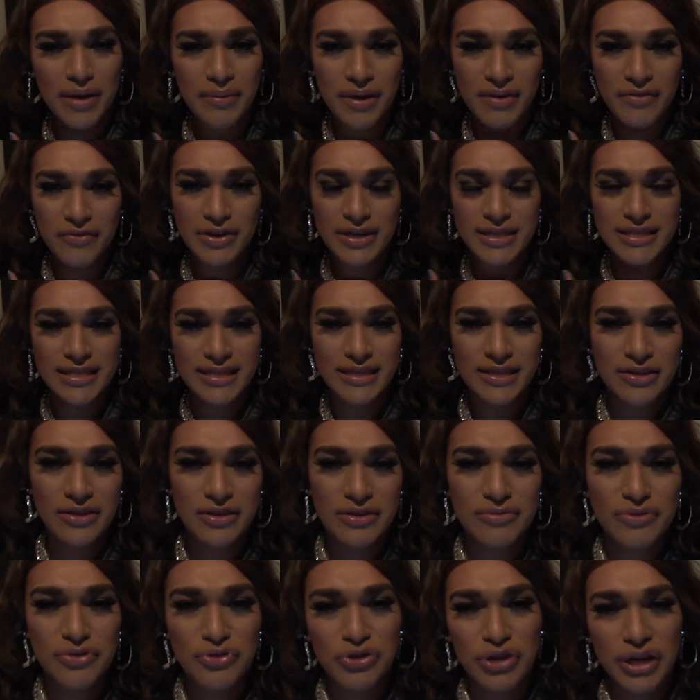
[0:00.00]
my voice is a little
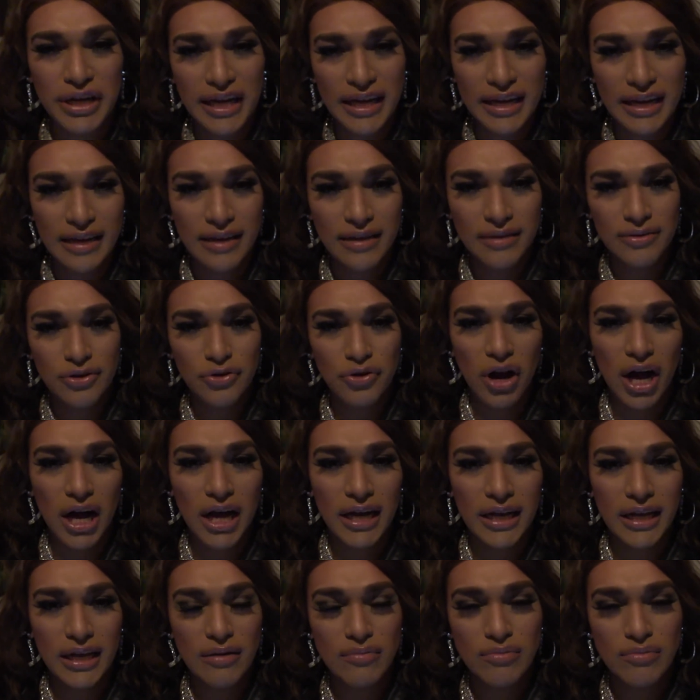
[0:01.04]
crickety, crockety.